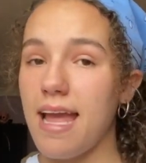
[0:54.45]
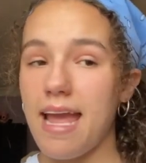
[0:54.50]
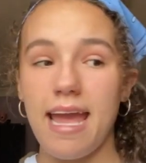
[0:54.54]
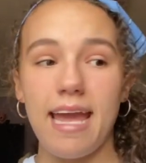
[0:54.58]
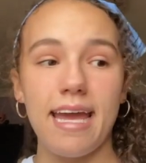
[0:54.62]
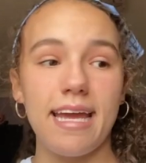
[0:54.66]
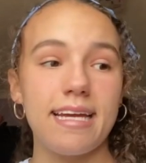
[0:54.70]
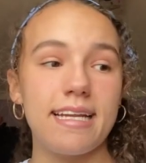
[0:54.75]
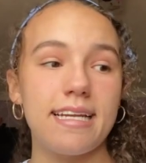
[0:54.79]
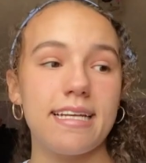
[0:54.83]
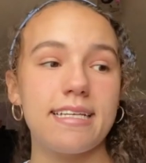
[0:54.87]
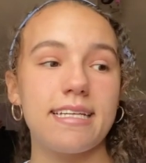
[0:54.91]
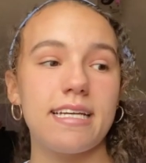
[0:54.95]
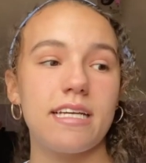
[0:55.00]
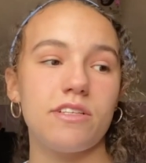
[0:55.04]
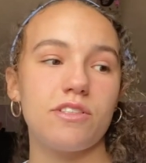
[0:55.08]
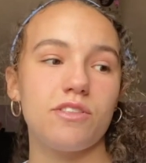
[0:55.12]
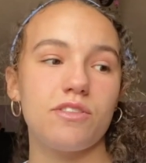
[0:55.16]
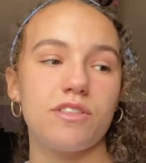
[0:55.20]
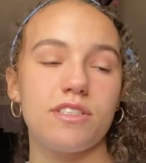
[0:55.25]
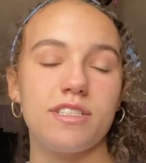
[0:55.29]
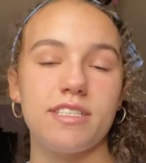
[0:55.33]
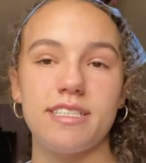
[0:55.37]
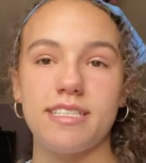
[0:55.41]
And in case
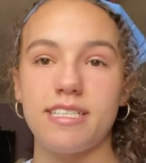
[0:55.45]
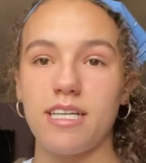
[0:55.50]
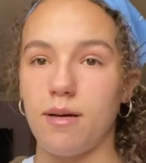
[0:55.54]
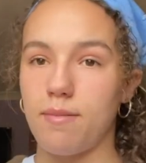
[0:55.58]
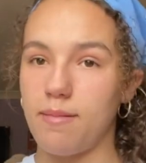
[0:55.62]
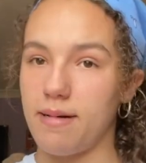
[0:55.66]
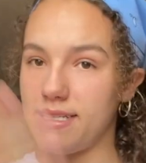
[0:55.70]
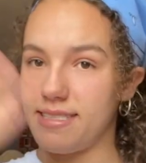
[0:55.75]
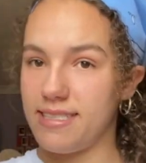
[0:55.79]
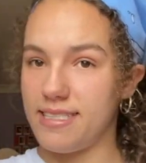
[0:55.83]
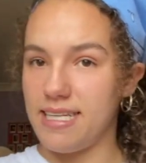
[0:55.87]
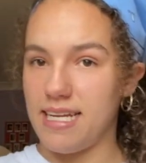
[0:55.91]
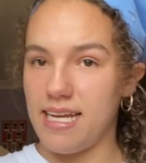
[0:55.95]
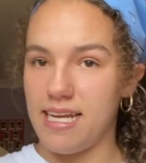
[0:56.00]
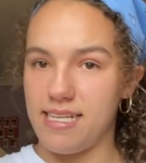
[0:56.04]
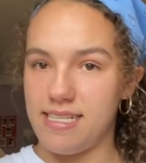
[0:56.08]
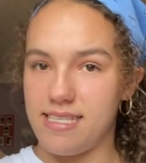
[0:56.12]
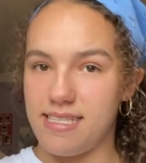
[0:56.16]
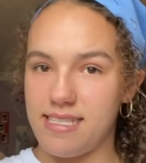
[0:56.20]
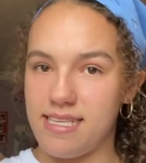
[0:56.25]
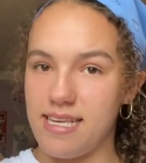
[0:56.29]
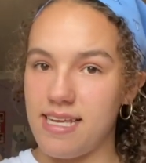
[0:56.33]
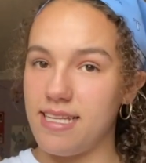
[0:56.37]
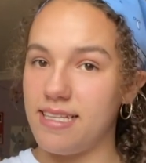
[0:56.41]
you couldn't tell by
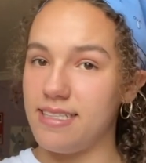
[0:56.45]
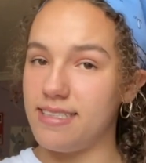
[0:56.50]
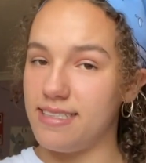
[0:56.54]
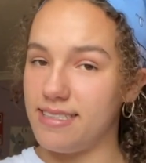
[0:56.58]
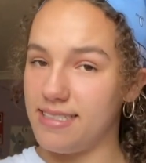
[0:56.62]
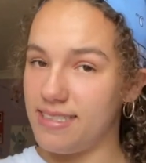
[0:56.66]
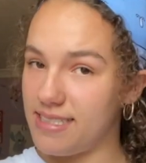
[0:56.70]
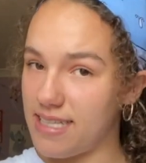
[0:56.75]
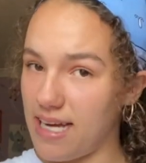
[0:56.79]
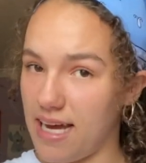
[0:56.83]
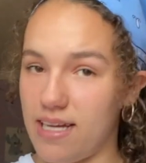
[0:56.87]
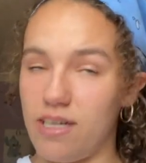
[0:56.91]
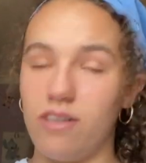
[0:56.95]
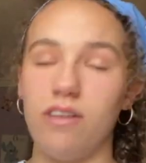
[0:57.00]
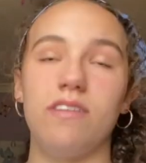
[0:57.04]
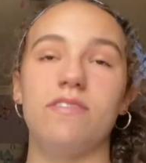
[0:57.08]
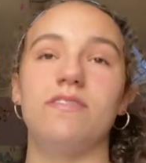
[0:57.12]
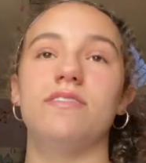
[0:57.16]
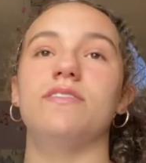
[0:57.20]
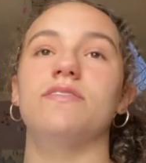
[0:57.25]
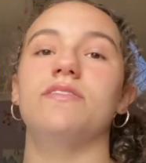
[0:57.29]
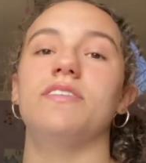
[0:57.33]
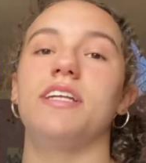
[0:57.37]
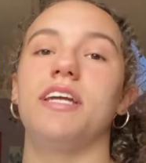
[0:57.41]
today's title
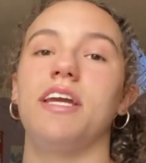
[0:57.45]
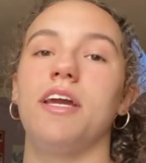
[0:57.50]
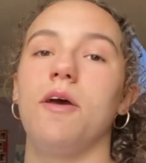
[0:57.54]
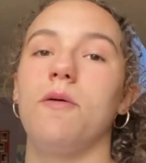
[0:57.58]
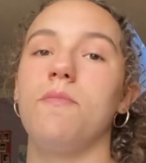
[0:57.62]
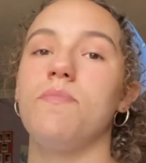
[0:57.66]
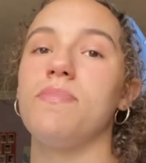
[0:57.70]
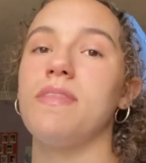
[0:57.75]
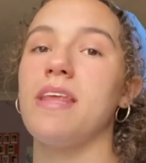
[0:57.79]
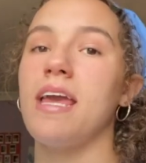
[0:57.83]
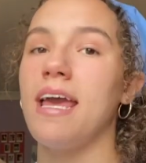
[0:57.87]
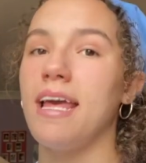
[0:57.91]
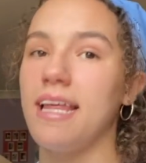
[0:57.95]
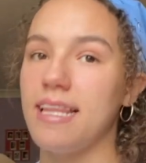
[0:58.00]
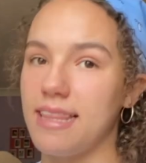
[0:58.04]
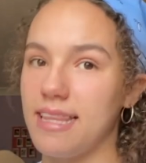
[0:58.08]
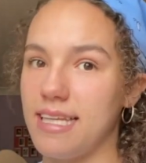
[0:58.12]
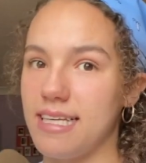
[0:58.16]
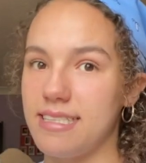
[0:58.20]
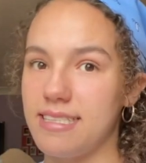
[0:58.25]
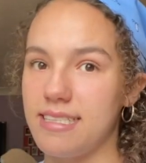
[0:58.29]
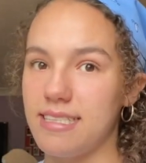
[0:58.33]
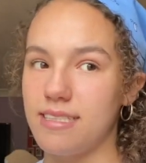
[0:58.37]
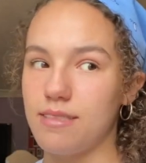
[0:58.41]
of the video,
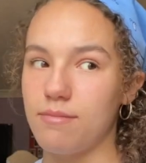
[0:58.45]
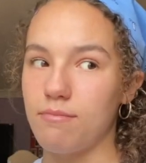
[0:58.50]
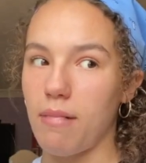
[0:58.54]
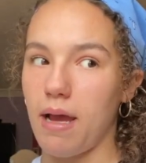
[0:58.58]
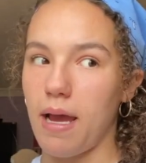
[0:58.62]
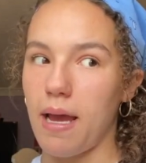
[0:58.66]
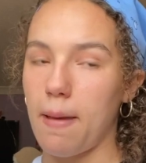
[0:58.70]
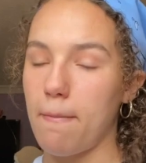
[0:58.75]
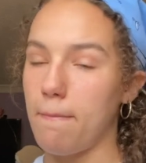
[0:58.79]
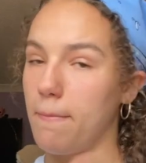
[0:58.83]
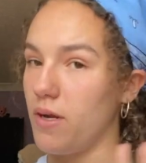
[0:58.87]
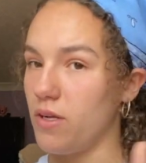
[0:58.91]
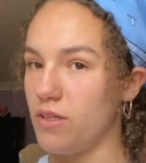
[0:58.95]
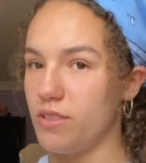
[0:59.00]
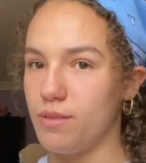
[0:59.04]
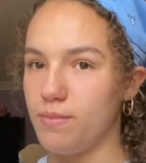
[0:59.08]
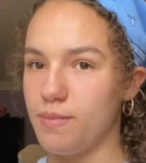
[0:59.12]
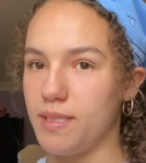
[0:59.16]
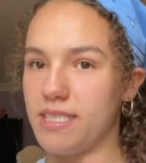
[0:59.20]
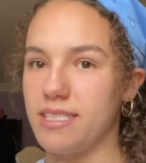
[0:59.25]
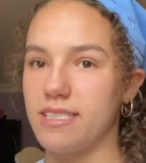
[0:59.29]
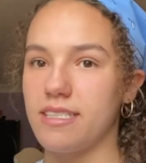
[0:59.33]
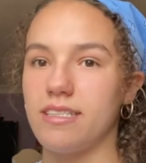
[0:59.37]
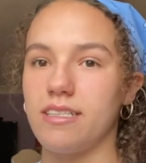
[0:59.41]
this is my Burt's
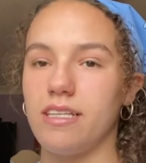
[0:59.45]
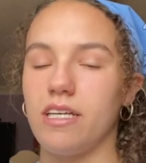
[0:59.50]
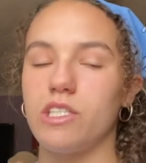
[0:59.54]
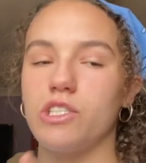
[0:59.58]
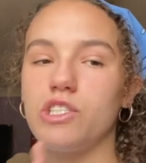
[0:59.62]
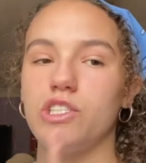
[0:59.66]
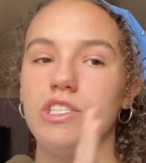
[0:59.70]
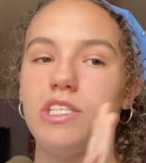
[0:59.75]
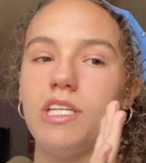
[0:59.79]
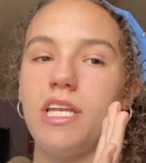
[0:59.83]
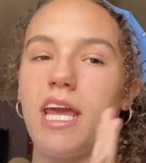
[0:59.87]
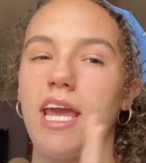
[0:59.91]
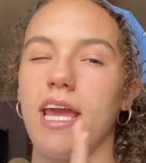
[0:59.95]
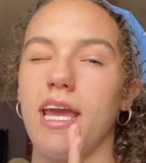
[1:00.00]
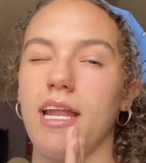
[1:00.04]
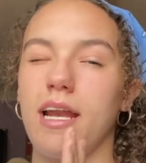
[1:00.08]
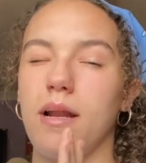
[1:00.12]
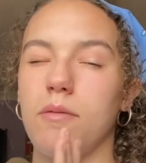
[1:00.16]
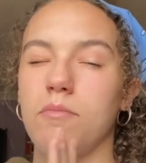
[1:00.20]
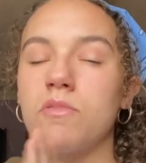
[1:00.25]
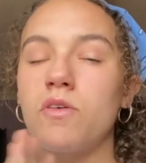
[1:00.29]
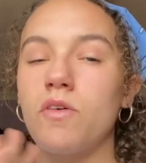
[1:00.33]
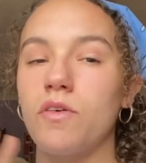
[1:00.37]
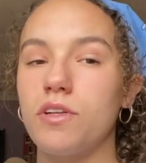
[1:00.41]
Bees collection and
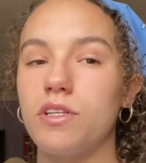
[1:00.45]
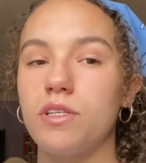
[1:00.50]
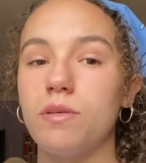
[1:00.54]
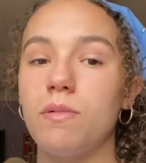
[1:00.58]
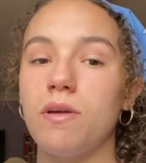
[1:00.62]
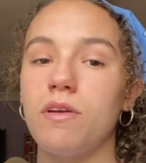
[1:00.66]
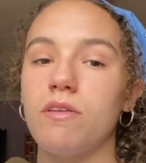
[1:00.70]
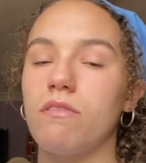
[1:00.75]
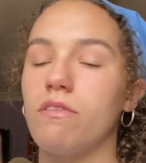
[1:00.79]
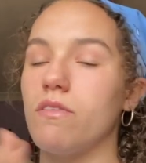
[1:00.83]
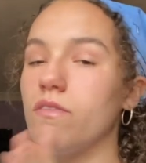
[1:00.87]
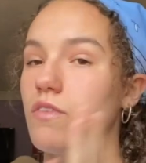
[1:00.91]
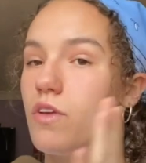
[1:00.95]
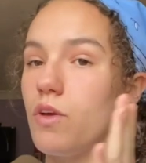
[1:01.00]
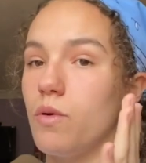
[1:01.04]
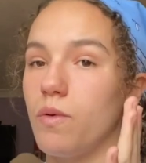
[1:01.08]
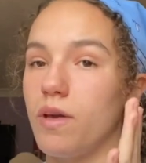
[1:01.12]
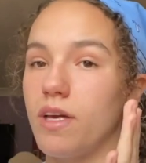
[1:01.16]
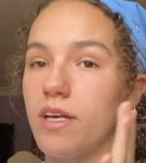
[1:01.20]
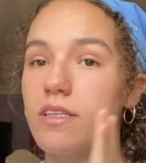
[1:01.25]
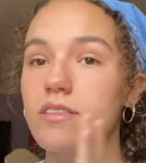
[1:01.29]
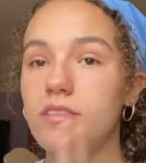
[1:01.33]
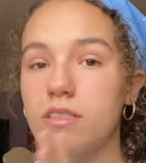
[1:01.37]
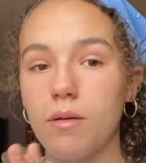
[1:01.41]
I'm going to be
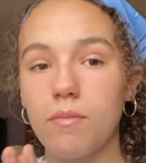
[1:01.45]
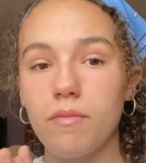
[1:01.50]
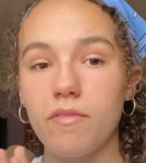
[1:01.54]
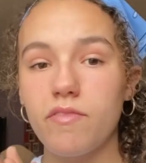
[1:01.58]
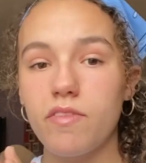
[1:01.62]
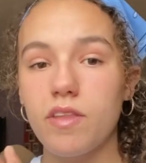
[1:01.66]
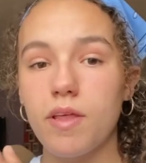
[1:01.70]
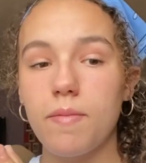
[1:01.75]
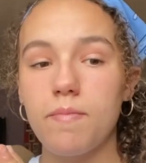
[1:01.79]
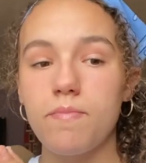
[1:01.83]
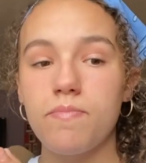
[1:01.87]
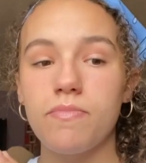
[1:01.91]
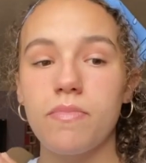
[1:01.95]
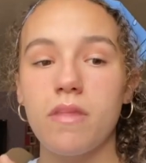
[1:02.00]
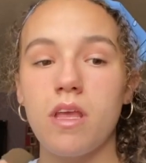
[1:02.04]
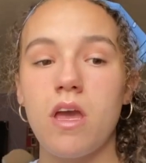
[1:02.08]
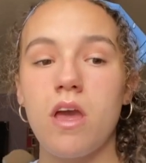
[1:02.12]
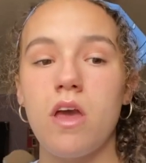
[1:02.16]
reviewing some of them.